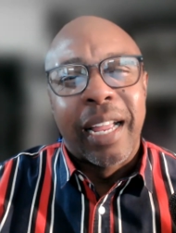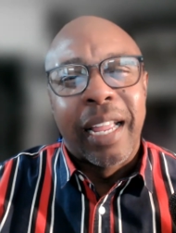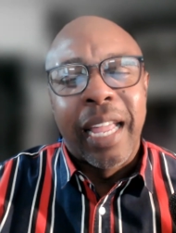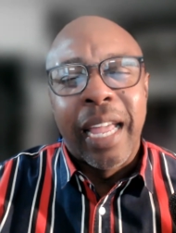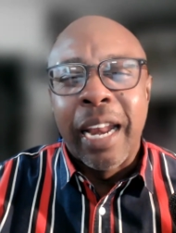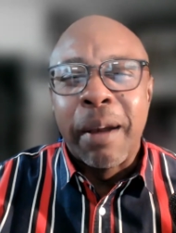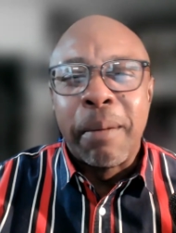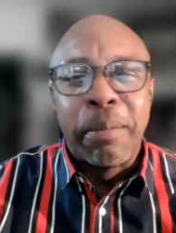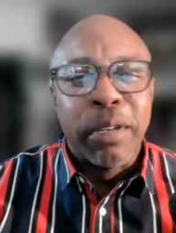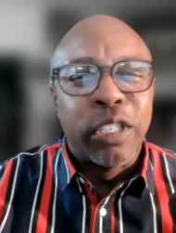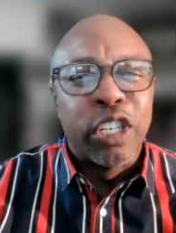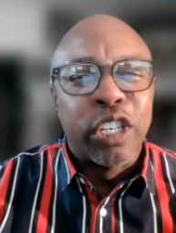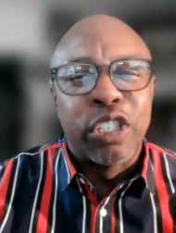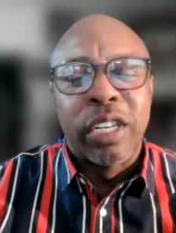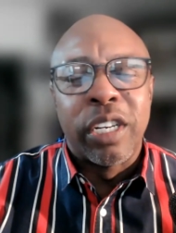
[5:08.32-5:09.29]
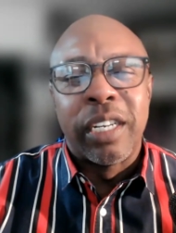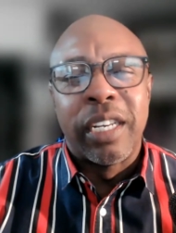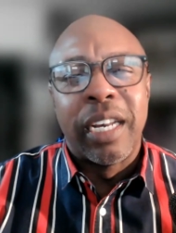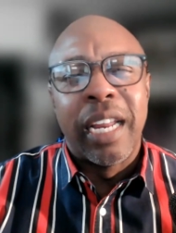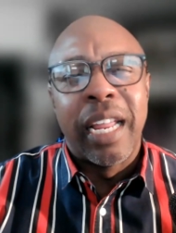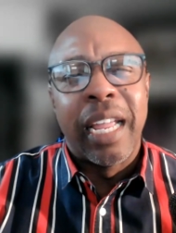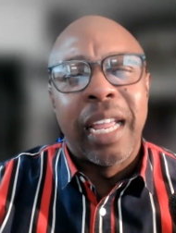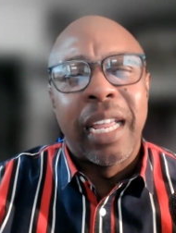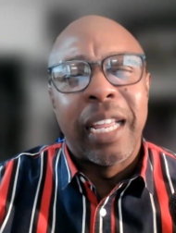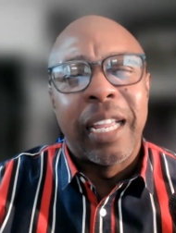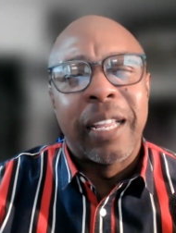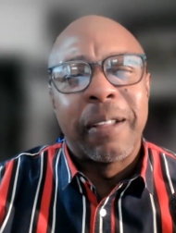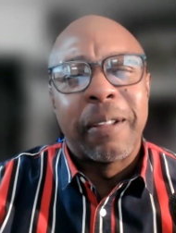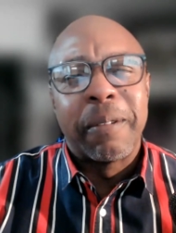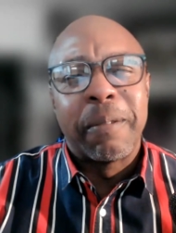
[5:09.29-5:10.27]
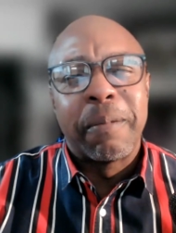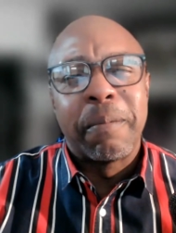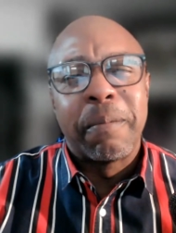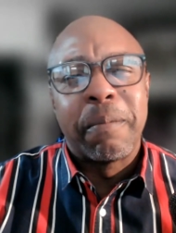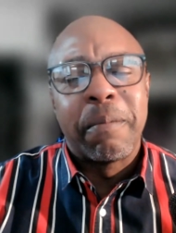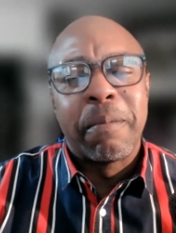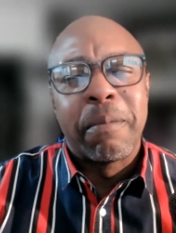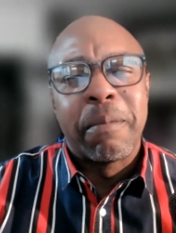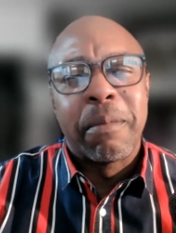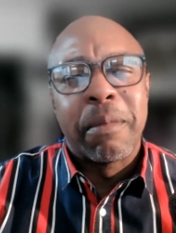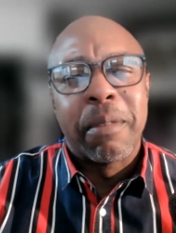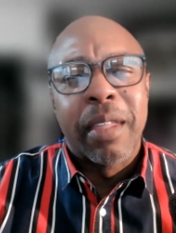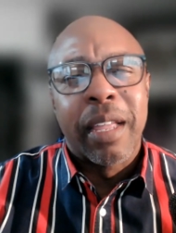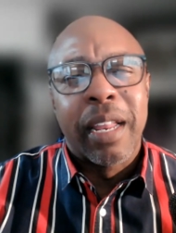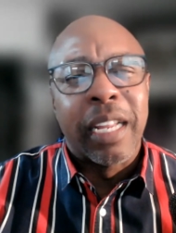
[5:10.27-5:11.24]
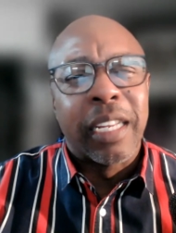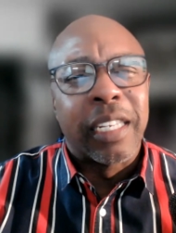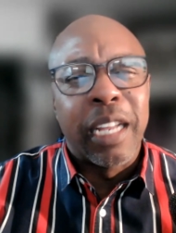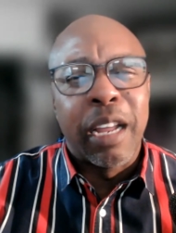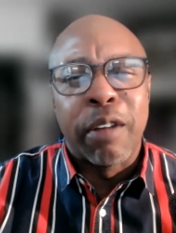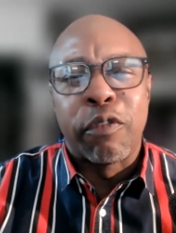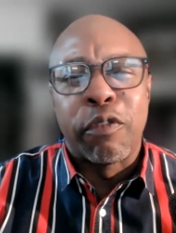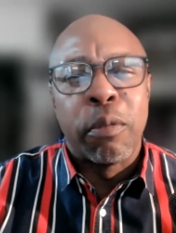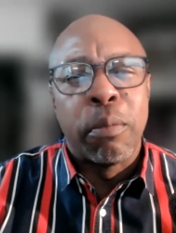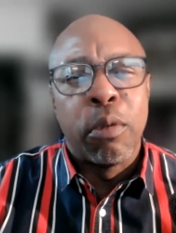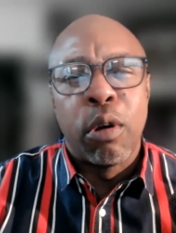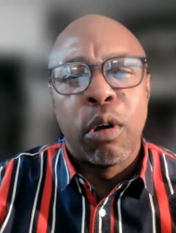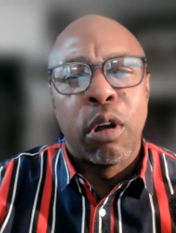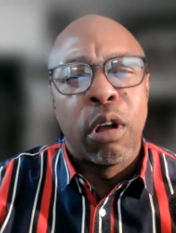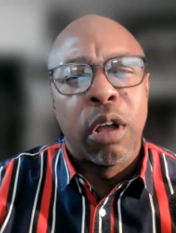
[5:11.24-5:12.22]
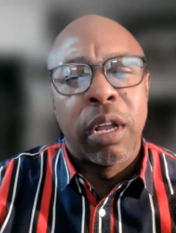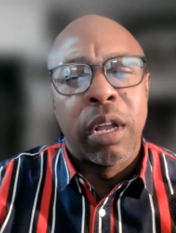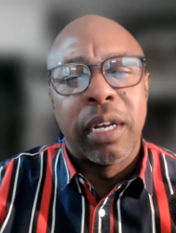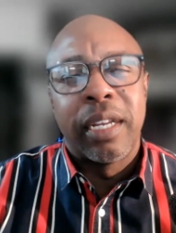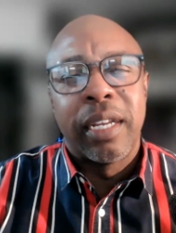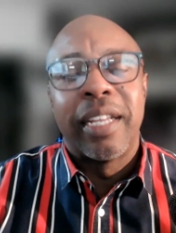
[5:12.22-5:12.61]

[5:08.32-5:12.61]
Get in position today. Let's hear from God.